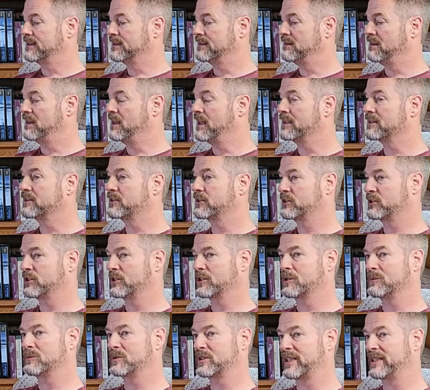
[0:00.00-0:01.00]
not to
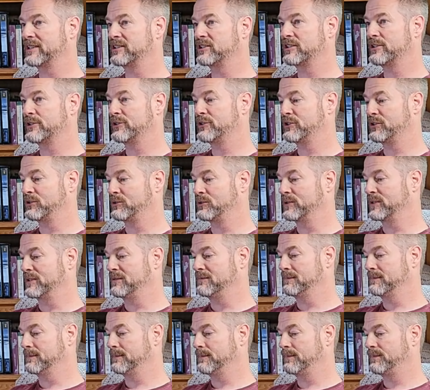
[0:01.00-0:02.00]
circumcise their children,
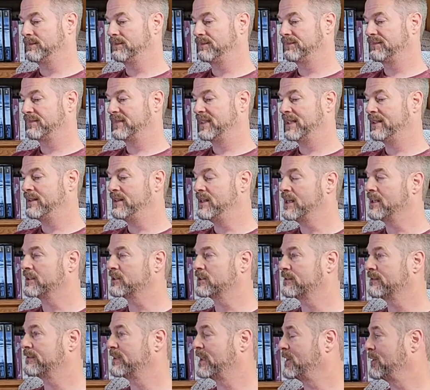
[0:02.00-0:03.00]
and not
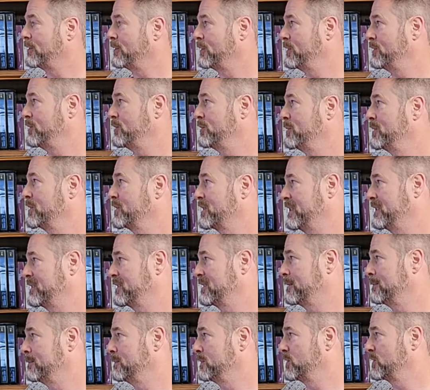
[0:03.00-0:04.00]
to follow the Jewish
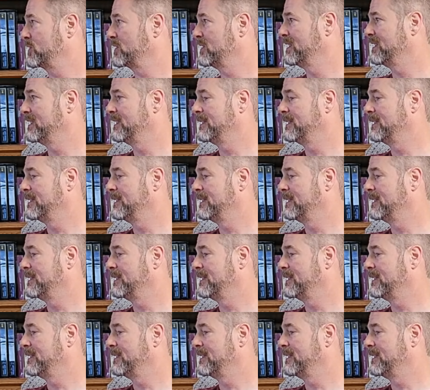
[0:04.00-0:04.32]
customs.